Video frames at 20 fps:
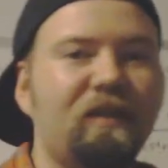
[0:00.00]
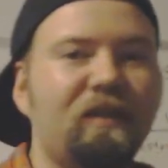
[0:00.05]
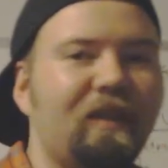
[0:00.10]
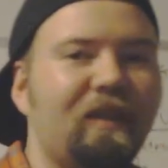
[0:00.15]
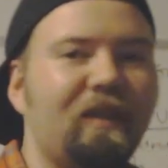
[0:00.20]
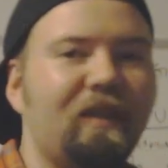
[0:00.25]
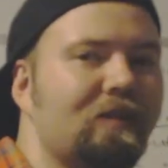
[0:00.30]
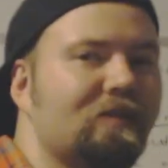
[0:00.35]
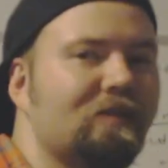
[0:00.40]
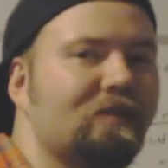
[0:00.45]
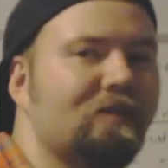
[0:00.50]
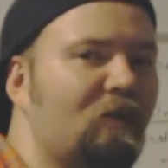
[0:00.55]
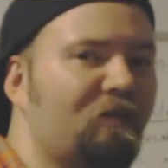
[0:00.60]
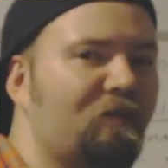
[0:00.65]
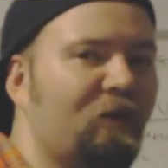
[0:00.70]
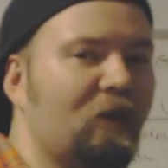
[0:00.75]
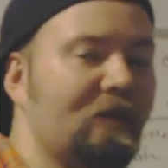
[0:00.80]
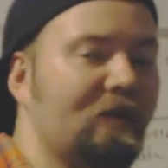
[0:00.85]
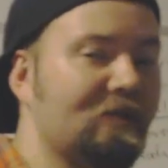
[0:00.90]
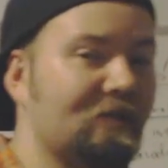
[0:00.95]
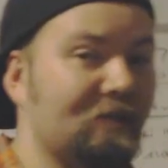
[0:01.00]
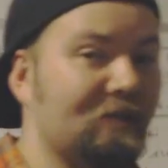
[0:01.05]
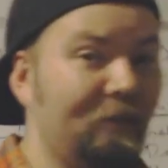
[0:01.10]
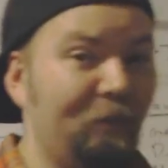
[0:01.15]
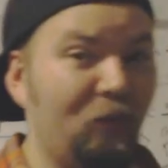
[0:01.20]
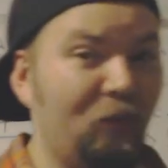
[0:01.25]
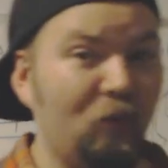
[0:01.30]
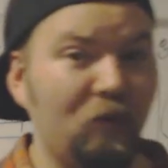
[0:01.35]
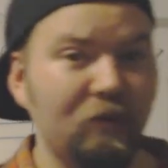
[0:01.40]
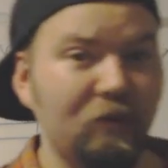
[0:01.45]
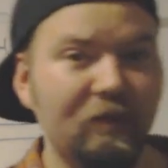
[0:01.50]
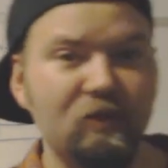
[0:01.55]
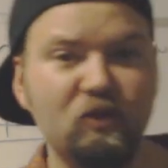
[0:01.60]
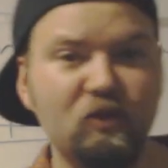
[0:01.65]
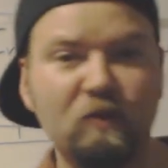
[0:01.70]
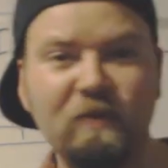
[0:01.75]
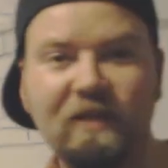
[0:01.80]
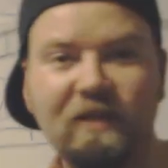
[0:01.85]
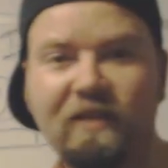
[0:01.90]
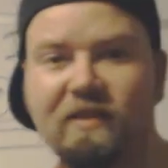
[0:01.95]
things that are very simple that
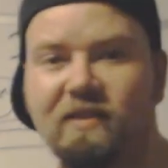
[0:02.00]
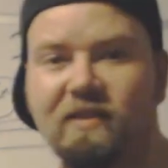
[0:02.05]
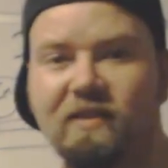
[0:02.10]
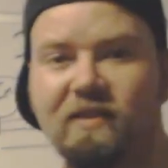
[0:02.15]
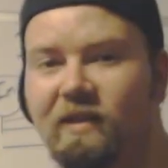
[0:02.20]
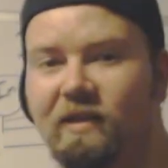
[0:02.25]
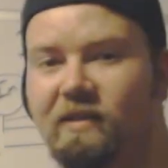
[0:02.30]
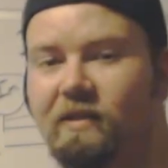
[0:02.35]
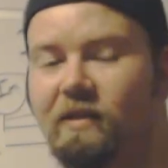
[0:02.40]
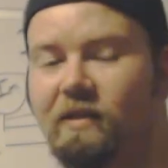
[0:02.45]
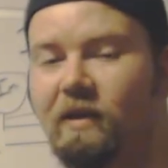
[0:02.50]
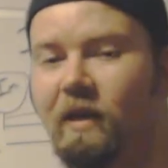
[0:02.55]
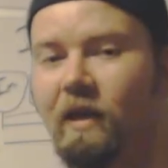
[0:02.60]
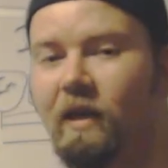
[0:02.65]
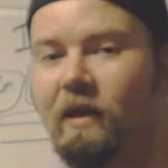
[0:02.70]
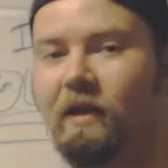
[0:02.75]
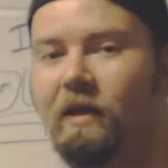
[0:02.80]
should be discussed